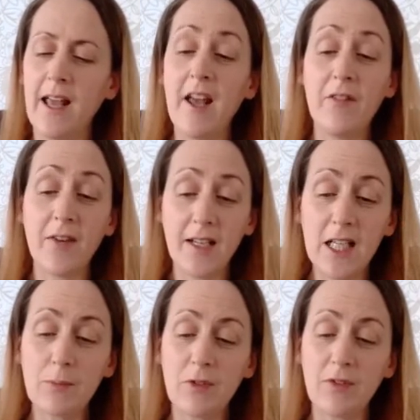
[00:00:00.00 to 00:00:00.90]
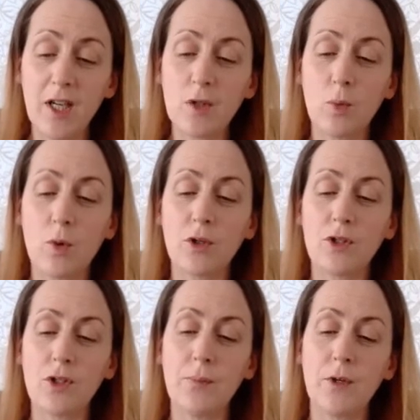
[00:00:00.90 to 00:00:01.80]
Felix preferred water to
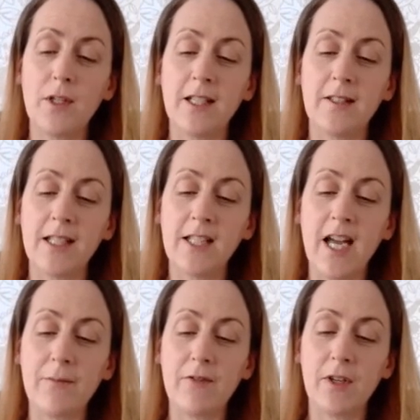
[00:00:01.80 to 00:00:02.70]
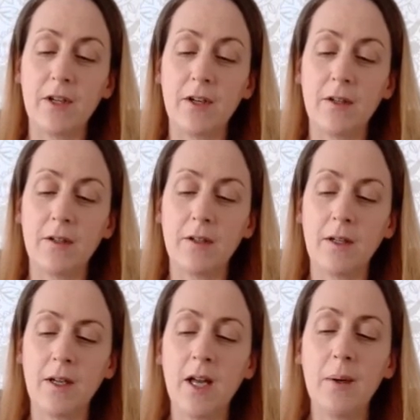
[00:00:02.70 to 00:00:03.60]
mud at this time of year.
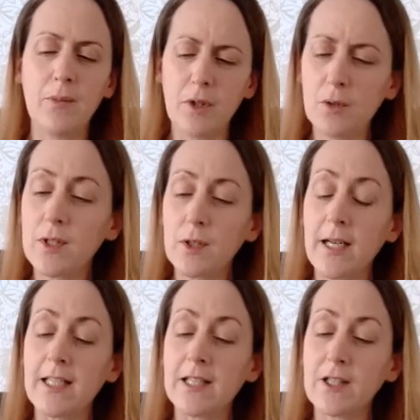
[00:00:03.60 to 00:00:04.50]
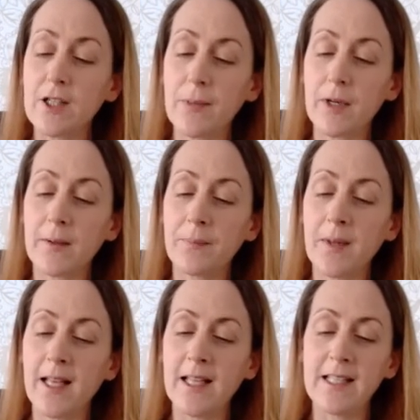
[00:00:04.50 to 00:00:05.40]
Mud was great in summer,
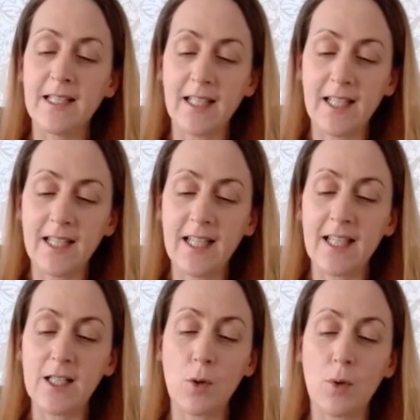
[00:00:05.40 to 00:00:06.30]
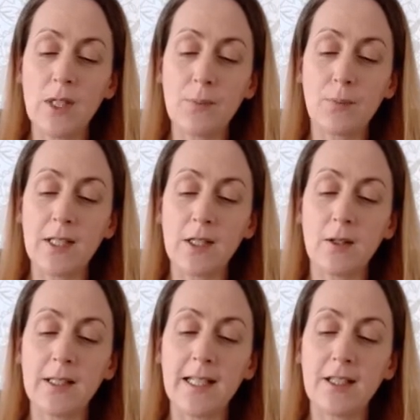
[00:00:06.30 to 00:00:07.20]
sticking to his coarse
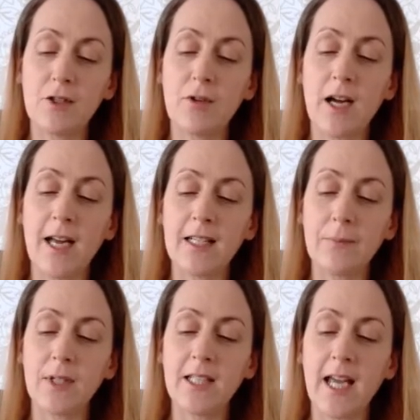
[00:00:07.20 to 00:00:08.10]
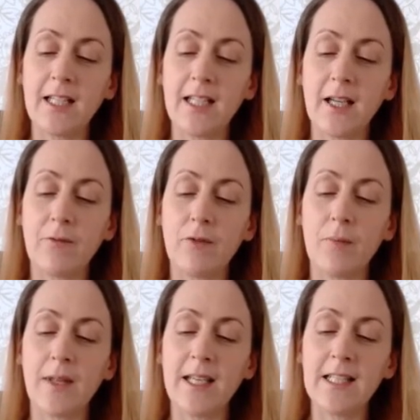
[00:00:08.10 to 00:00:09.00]
bristles as it dried and protecting him from
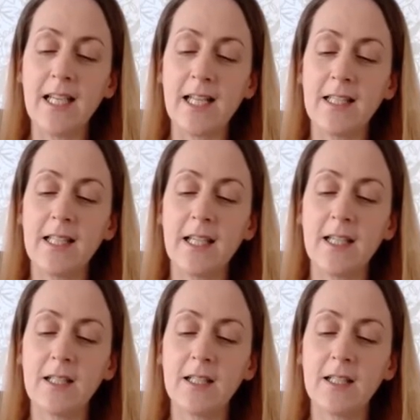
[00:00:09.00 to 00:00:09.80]
the intense heat.